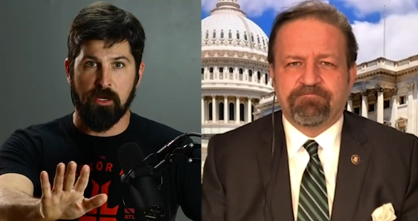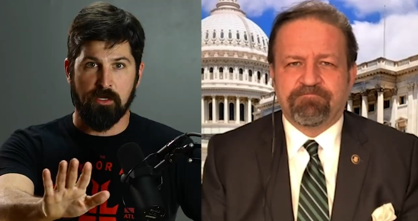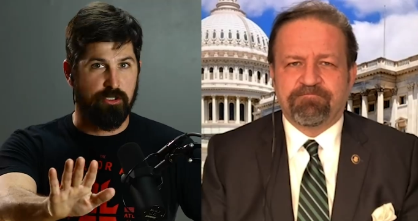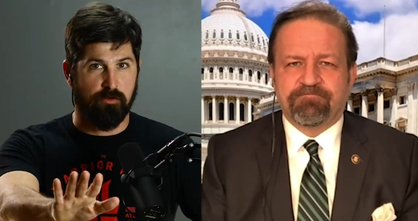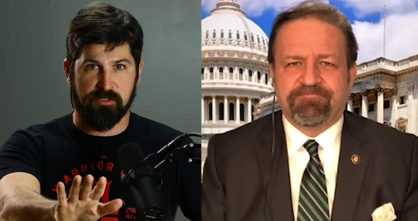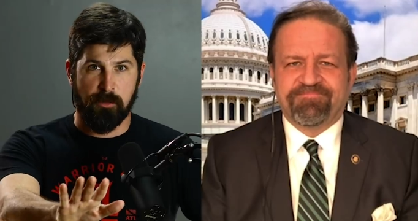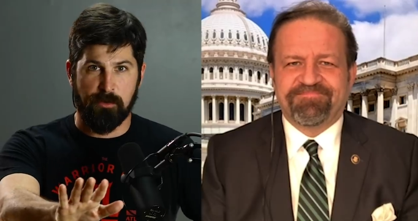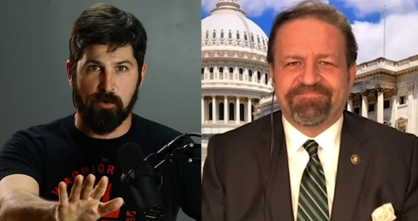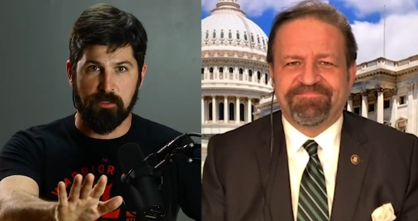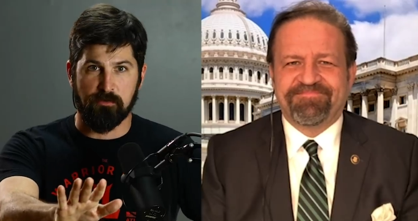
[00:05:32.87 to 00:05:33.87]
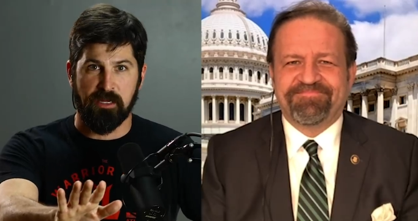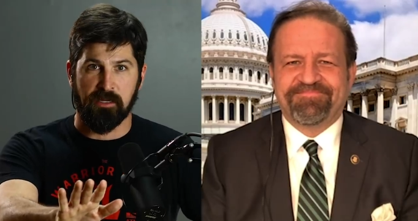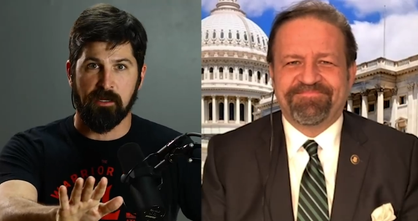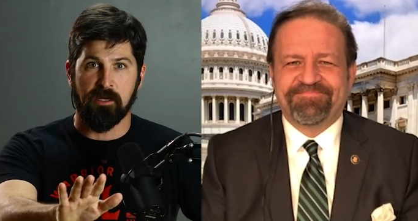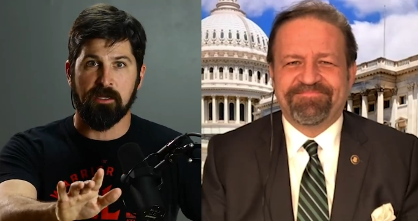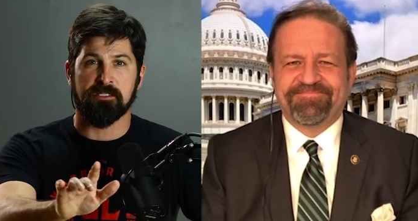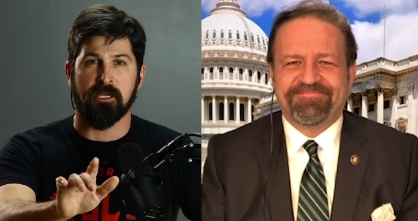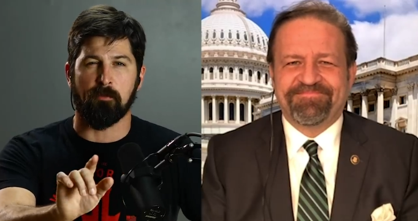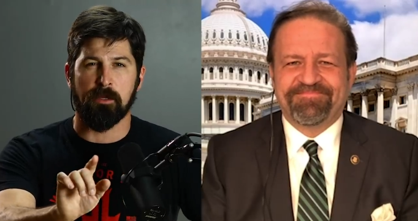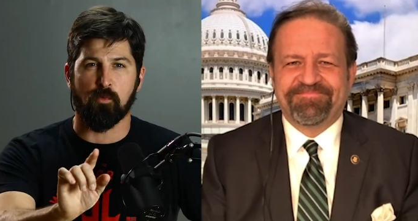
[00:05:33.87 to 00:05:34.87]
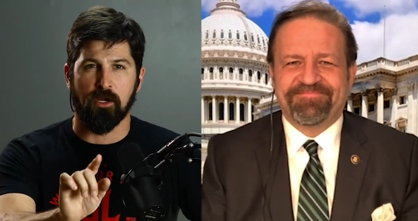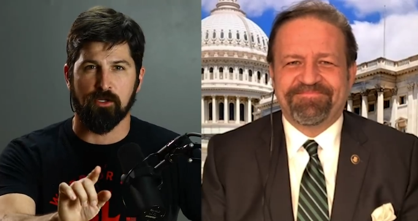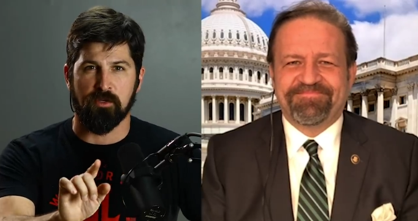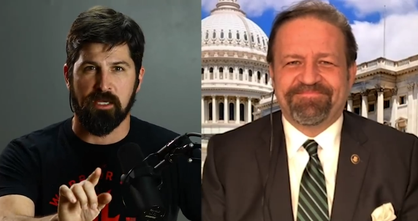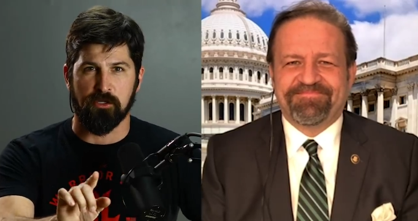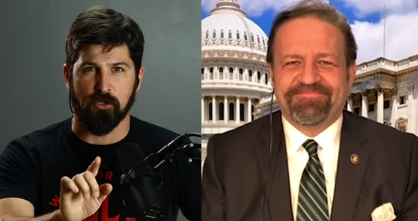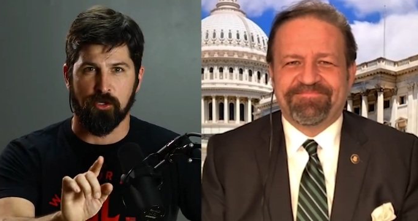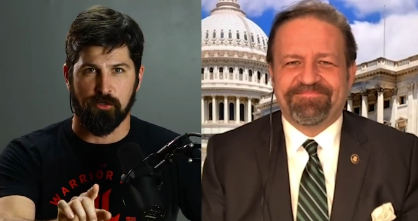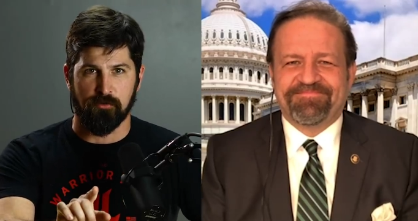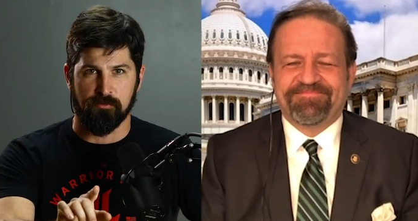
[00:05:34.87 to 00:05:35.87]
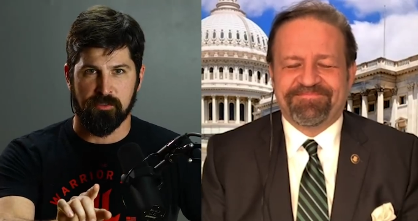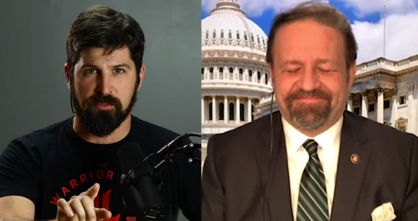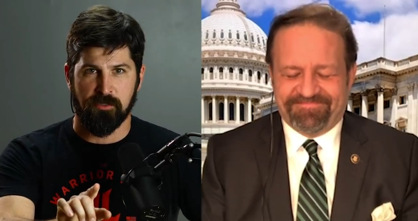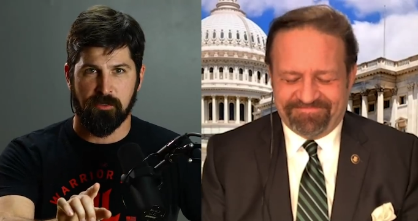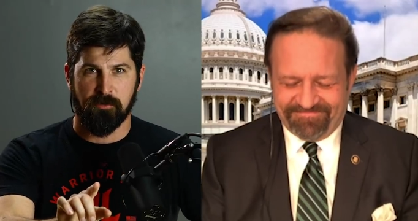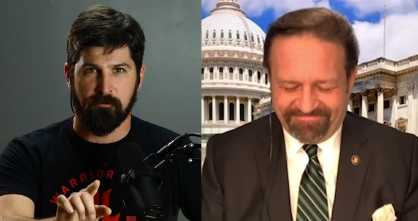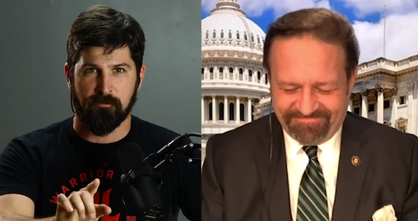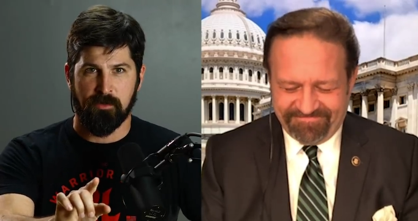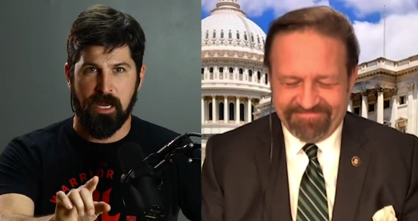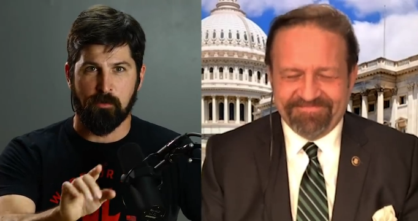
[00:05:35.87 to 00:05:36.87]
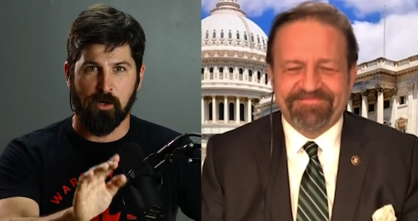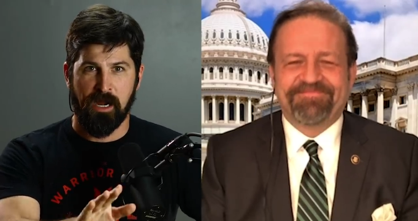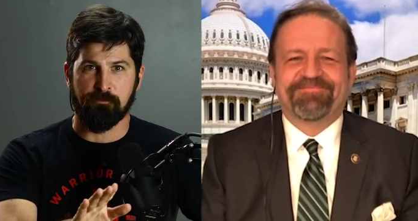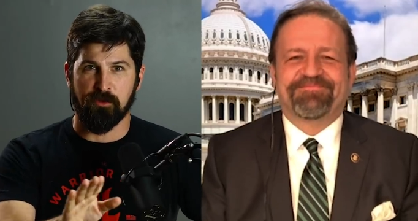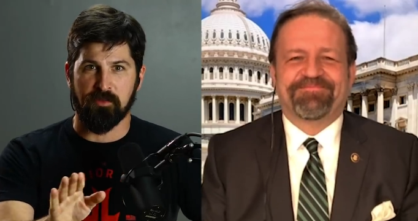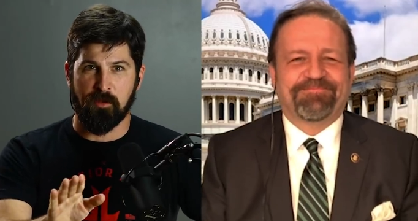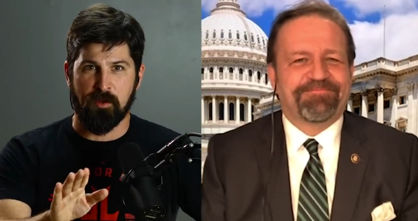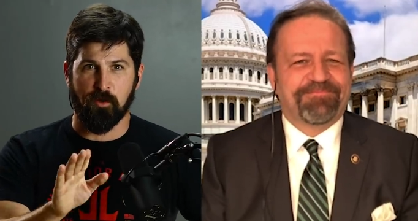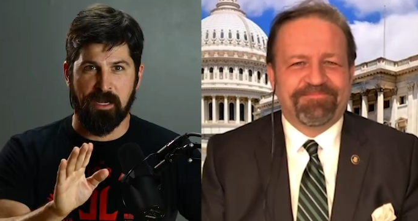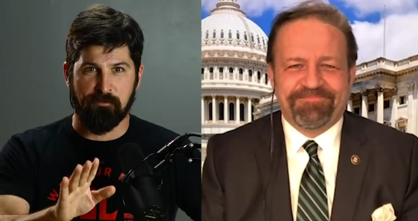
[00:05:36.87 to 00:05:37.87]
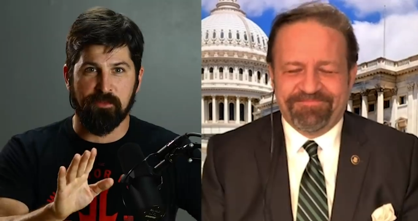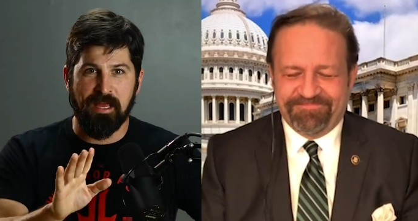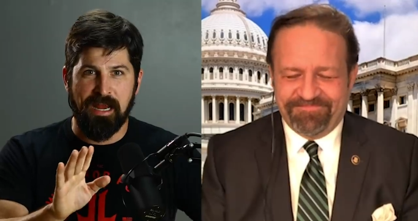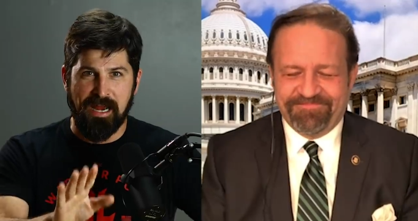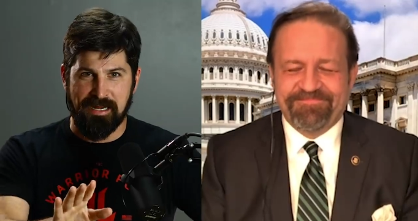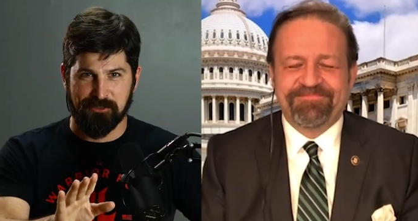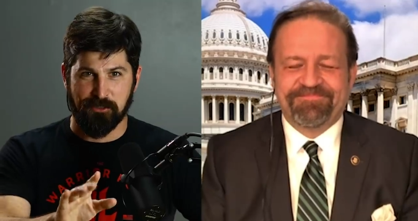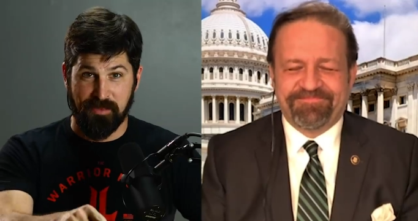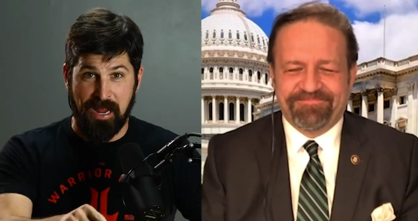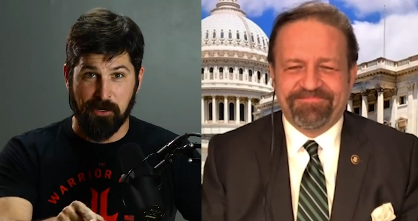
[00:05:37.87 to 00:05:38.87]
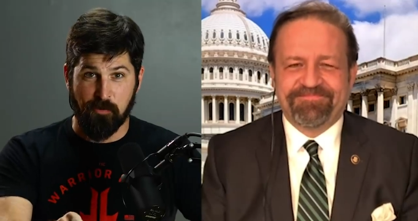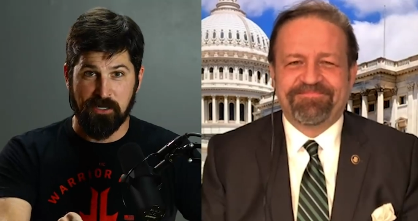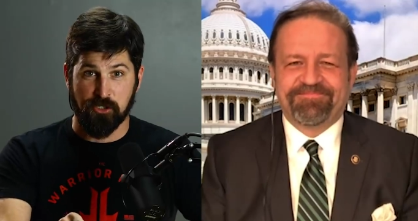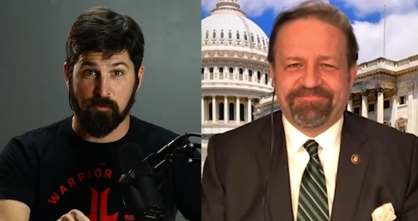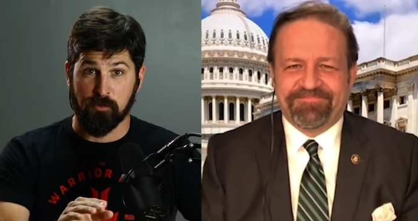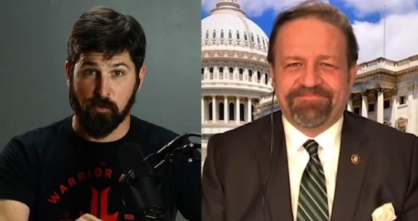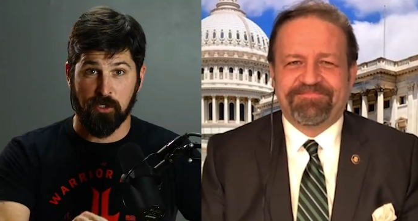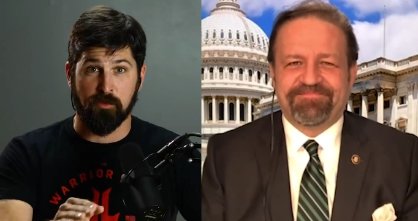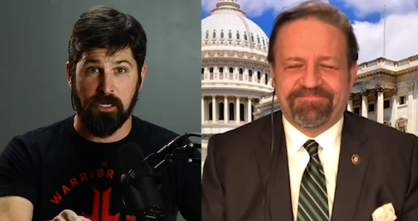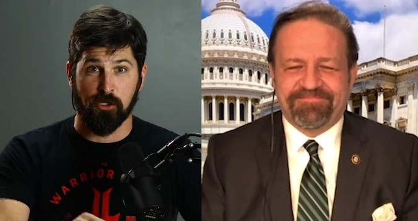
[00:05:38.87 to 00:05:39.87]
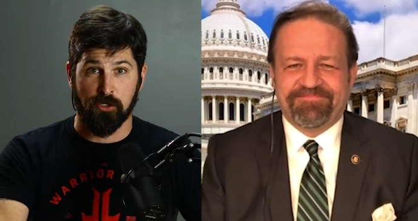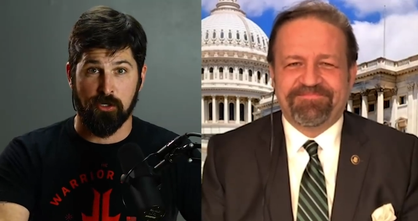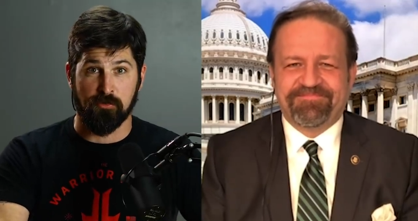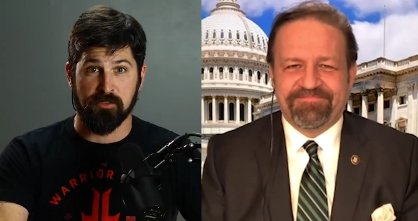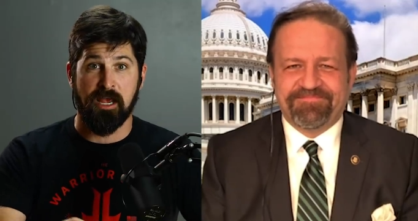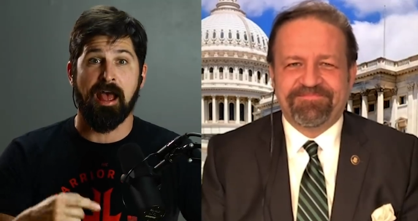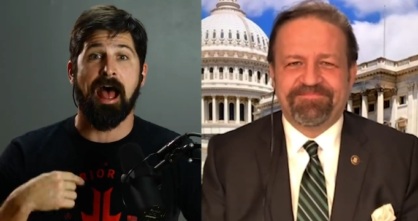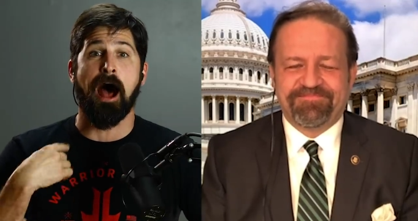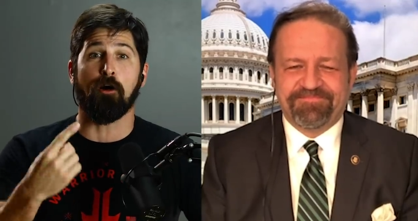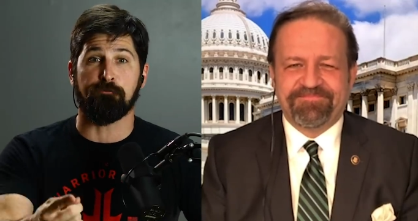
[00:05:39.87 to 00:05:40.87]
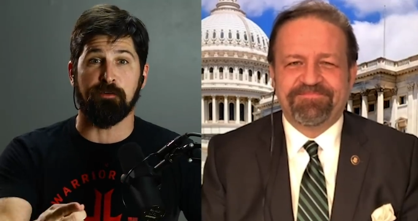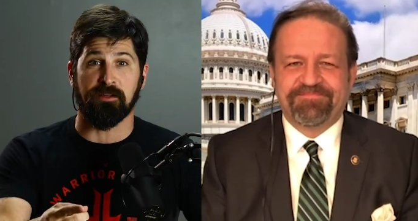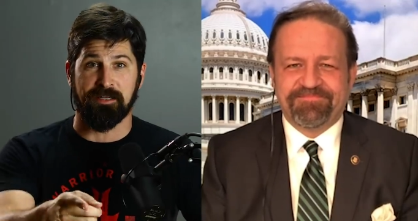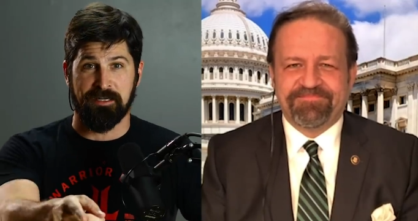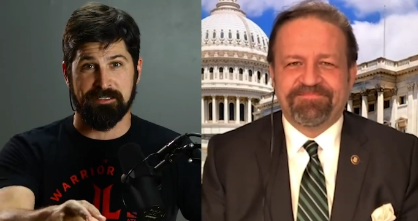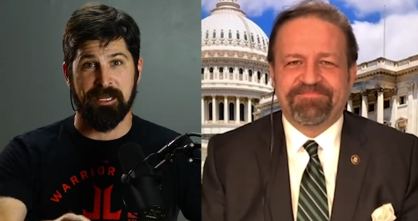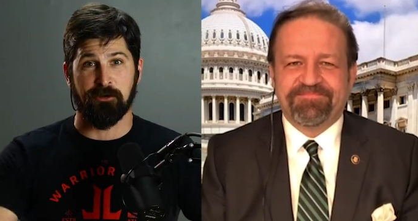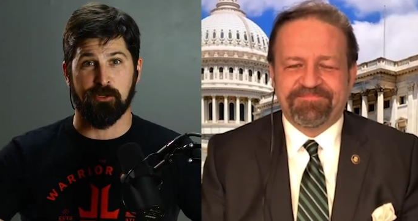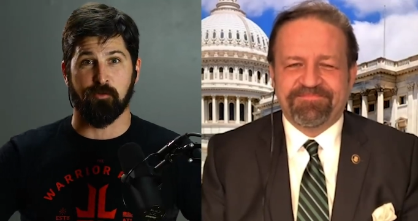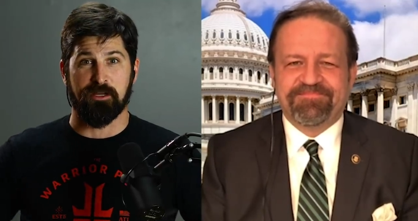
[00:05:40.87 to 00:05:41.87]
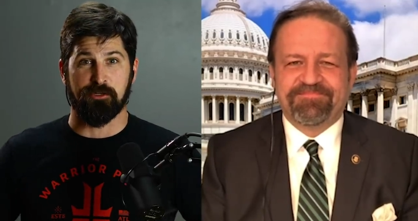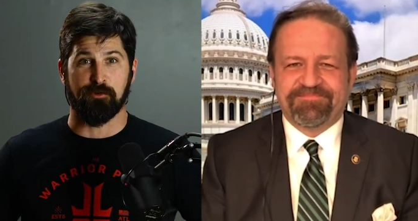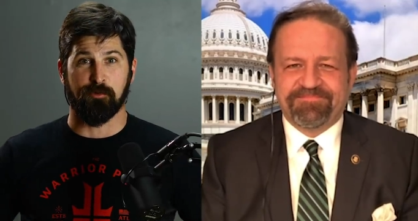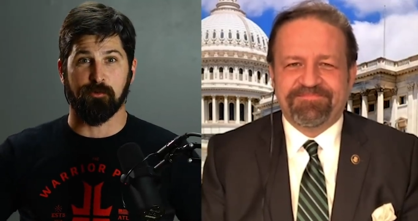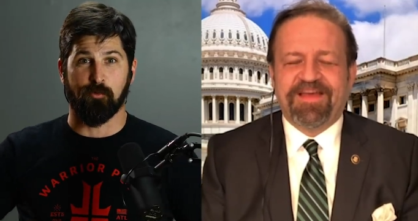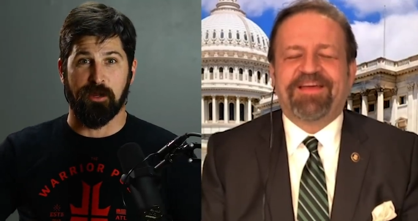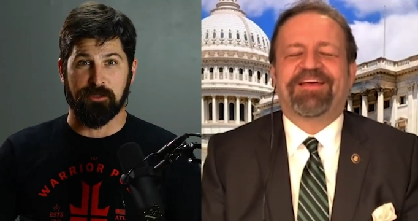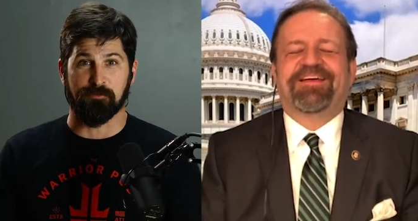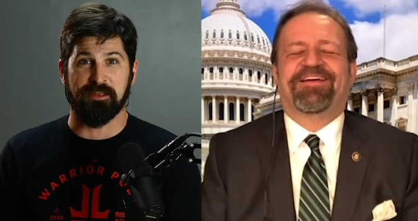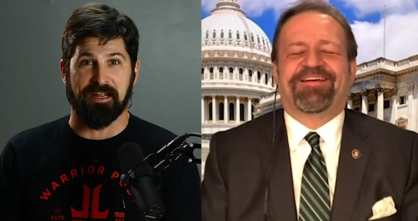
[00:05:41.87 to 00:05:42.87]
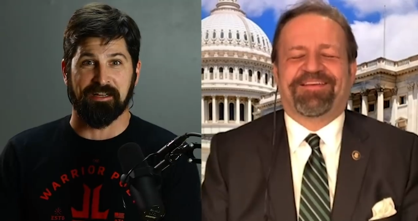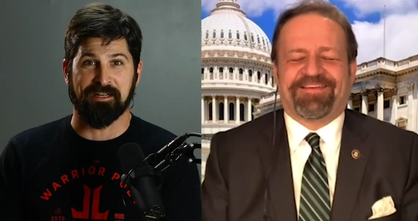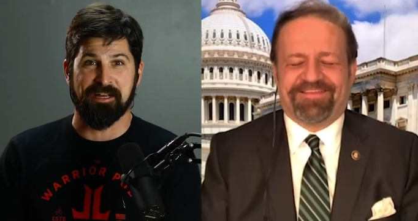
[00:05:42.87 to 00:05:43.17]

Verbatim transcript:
Speaker 1: whoa, don't tell me what you think. Tell me where you get your news. And wherever and whatever they answer that question with, where do you get your news? I'll fill in and tell you what you what you think.